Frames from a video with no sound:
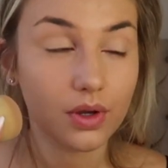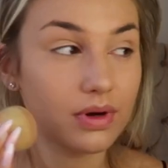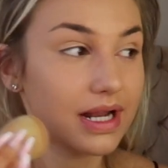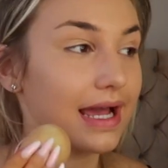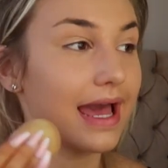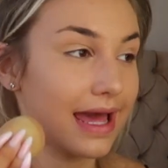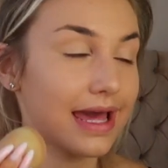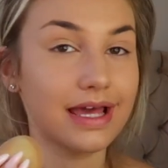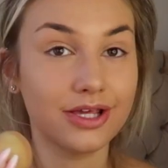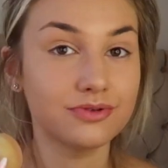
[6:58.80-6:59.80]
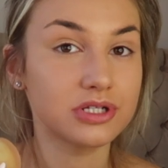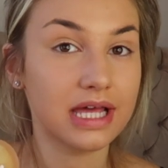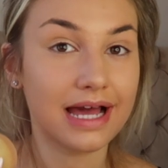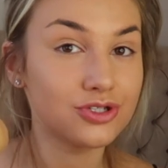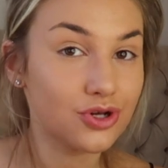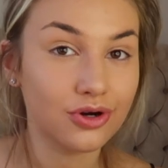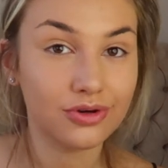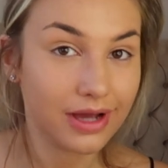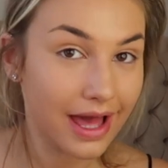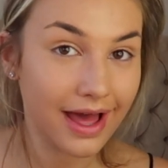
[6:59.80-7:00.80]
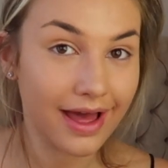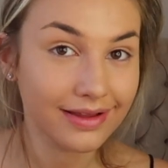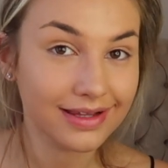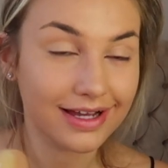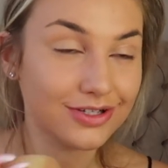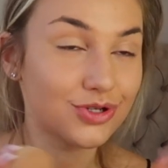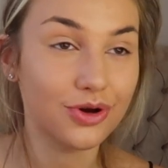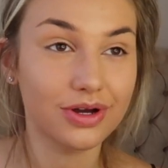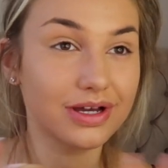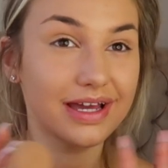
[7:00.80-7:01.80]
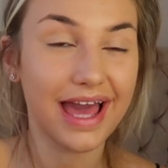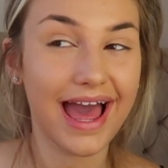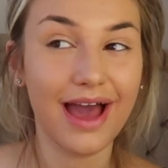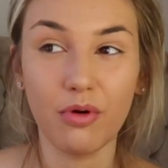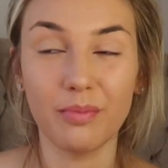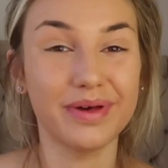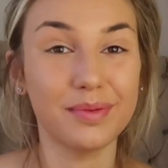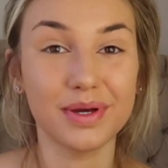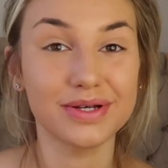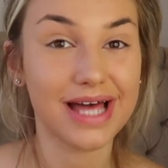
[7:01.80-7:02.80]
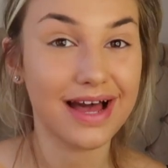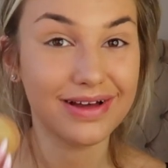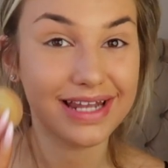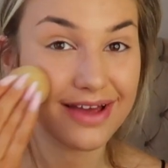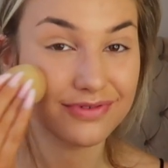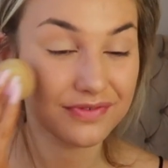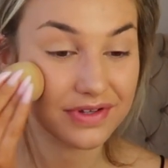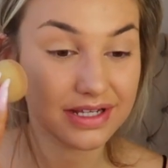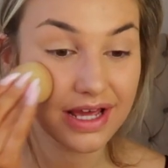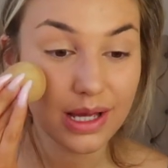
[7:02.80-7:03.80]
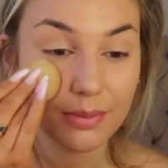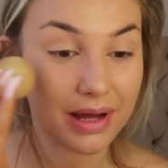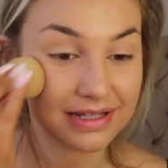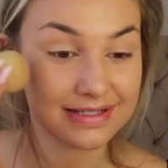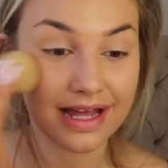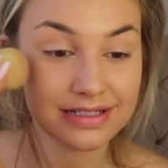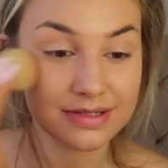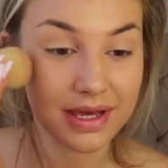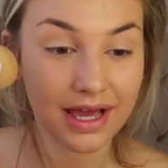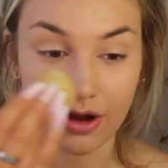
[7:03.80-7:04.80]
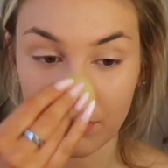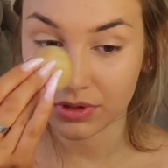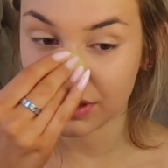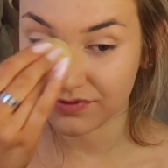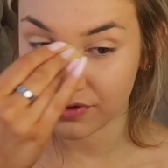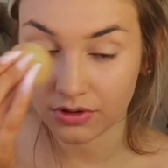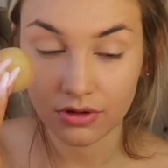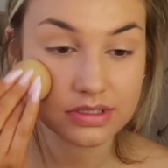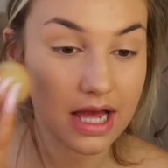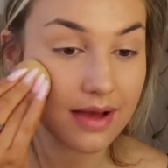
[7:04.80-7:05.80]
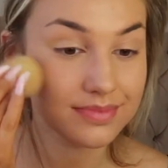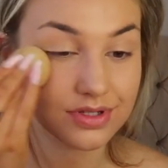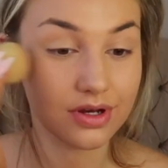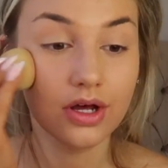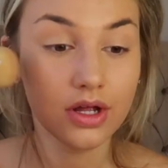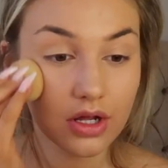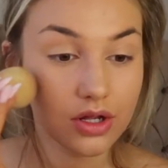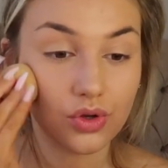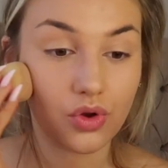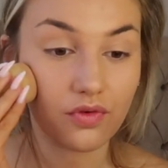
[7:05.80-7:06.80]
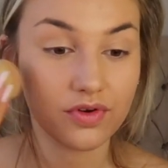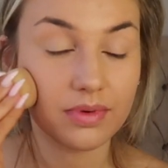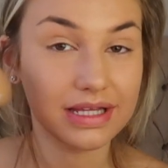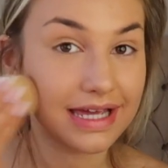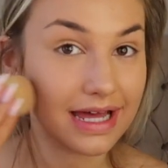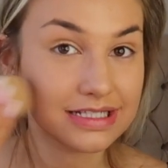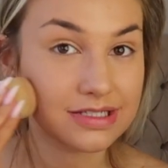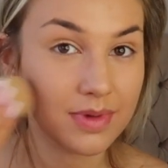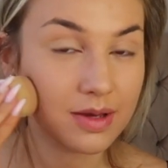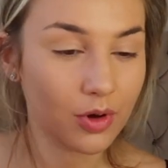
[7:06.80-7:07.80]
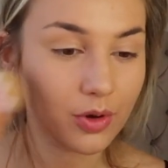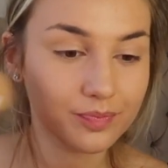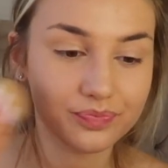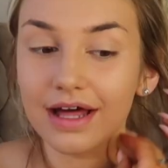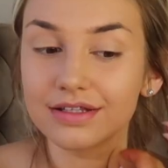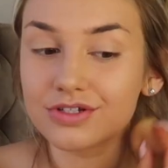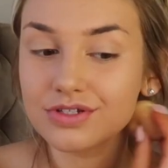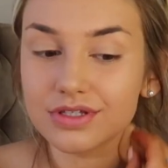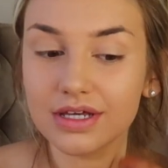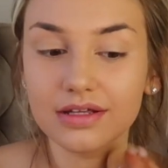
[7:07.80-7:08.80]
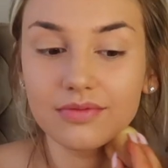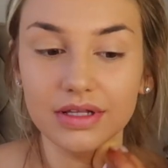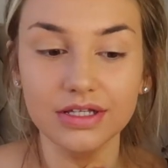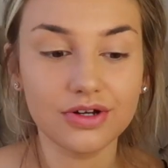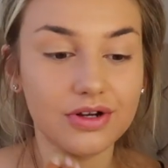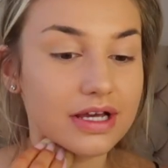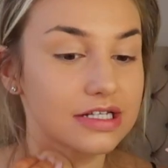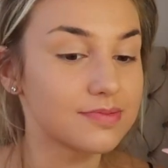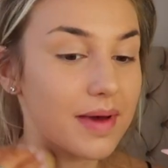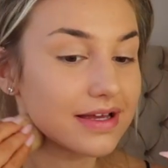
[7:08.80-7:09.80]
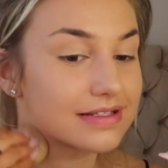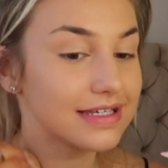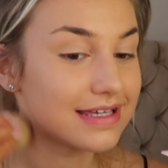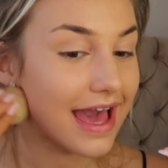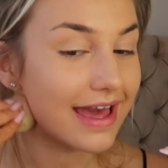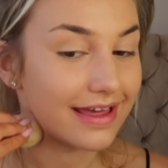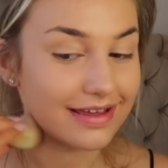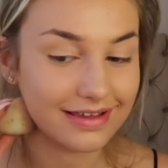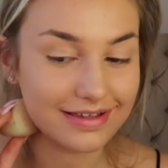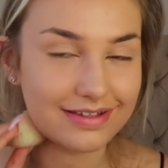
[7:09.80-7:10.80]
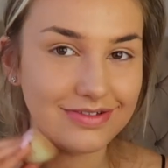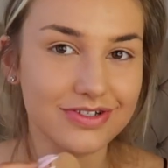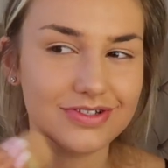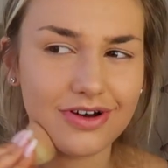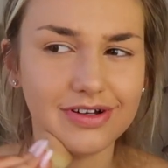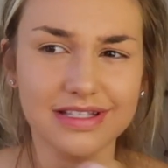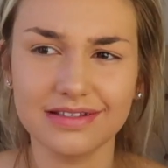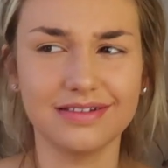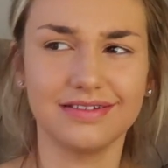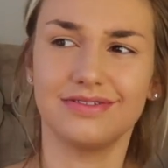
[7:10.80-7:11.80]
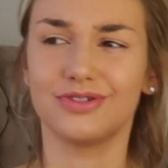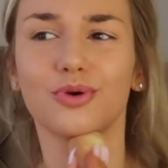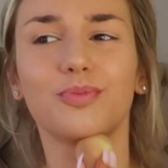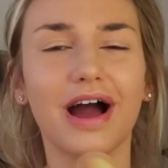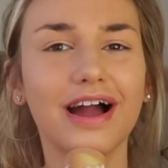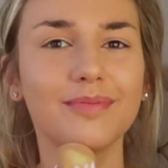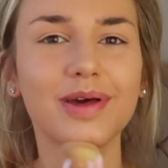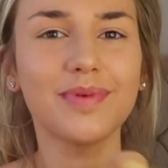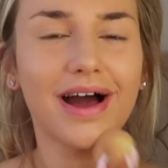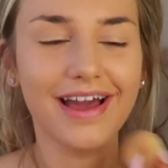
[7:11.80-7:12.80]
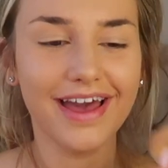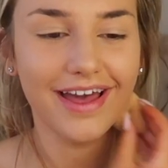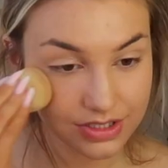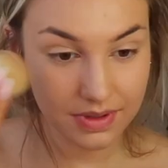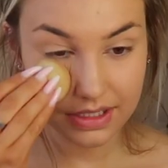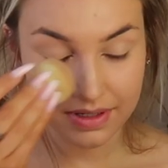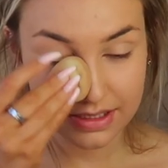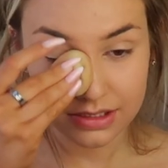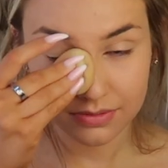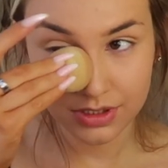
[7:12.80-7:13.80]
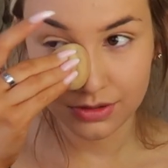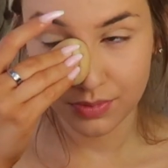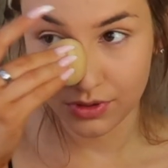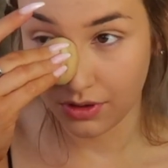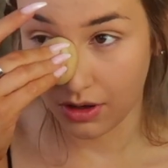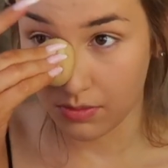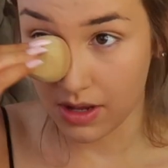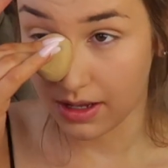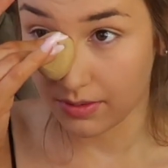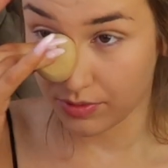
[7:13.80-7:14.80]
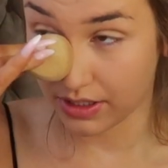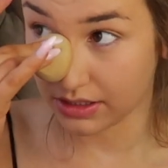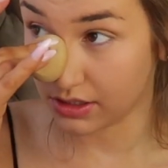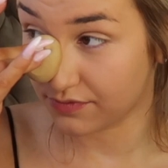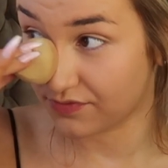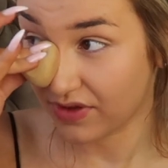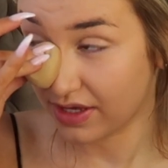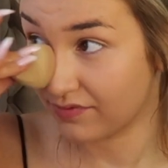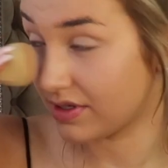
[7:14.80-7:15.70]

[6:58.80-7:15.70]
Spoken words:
when I get hate, usually I don't care. Like I don't care one bit because I've had everything bad said to me. I bullied for a long time, so nothing really gets to me. But I just think when you don't expect to get it, you just sort of took back a bit by it. So anyway, someone had put on my Pretty Little Thing